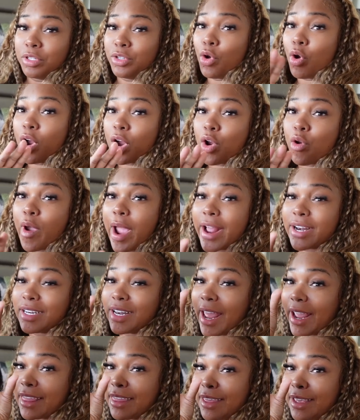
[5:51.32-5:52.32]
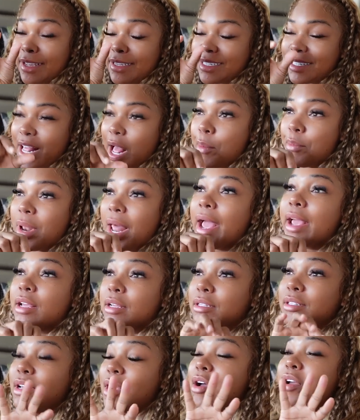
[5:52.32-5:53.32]
door cracked like this. I'm like,
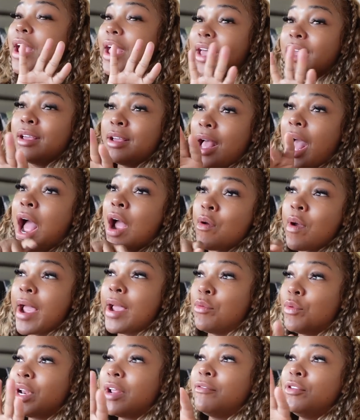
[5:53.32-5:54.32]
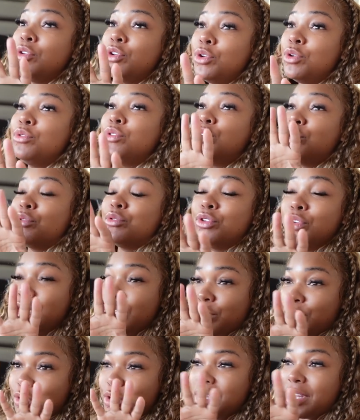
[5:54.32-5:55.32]
okay, all right, whatever you do your
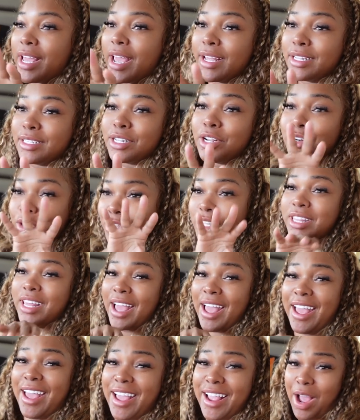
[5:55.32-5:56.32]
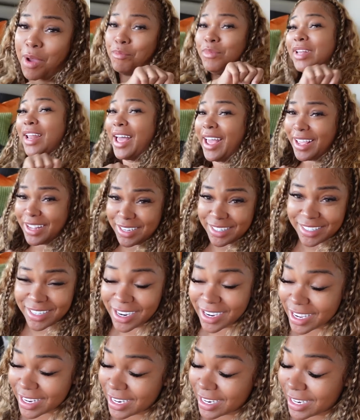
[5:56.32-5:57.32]
thing, sir, do your thing. I'm like
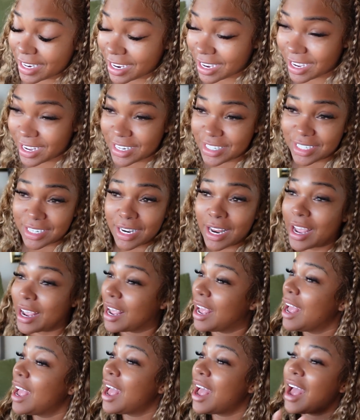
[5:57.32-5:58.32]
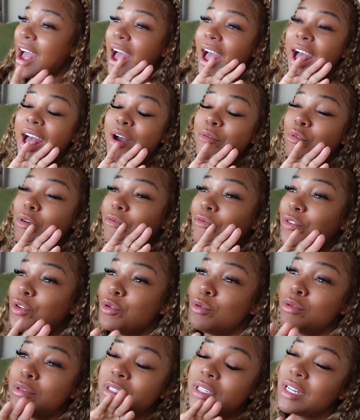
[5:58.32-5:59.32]
ducking and dodging. Like I
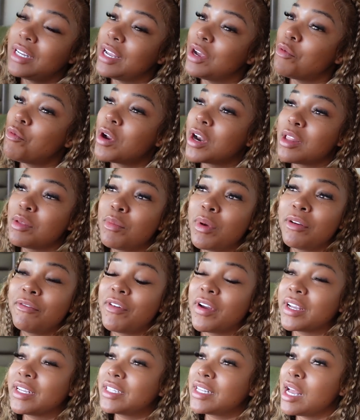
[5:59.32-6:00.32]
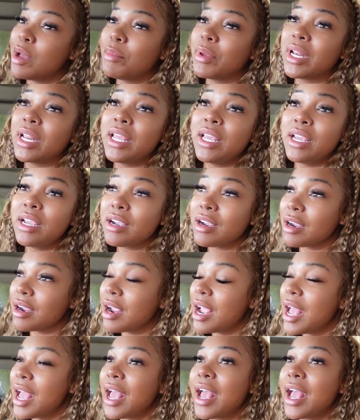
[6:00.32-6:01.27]
refuse to let one of them come in here